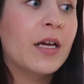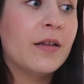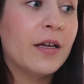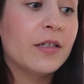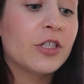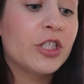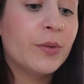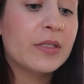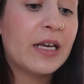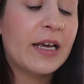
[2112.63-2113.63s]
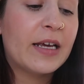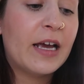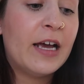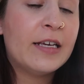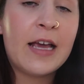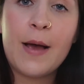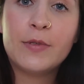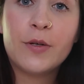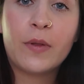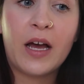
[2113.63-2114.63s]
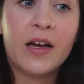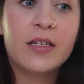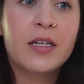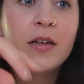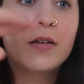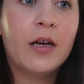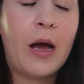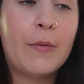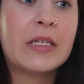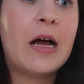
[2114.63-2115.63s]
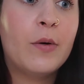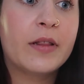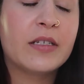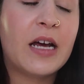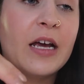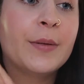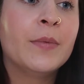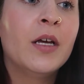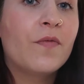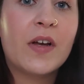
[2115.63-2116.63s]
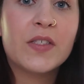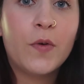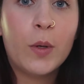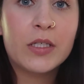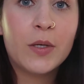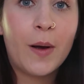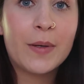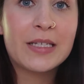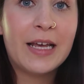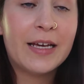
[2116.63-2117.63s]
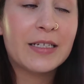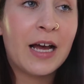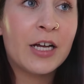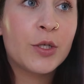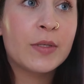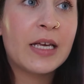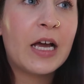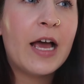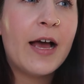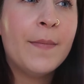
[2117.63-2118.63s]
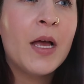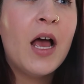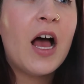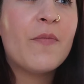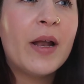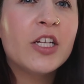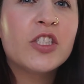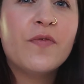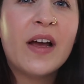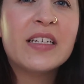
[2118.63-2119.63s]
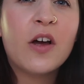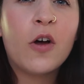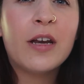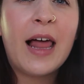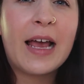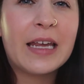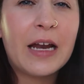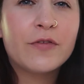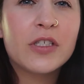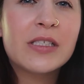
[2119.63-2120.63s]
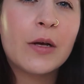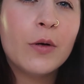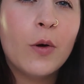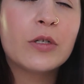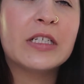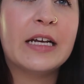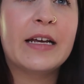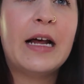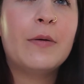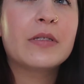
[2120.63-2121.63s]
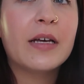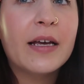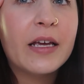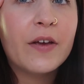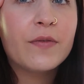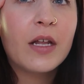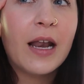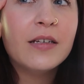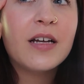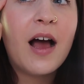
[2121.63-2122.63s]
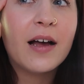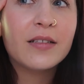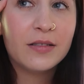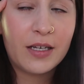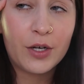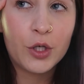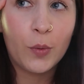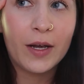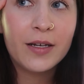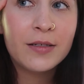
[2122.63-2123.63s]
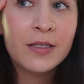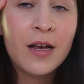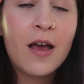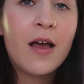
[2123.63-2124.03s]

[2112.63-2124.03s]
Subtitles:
And then she was like, yeah, do that. I was out at the time. Fast forward 2 hours later, she was like, I've managed to find it online, I've just downloaded it. And I was like, if the lender hadn't sent you it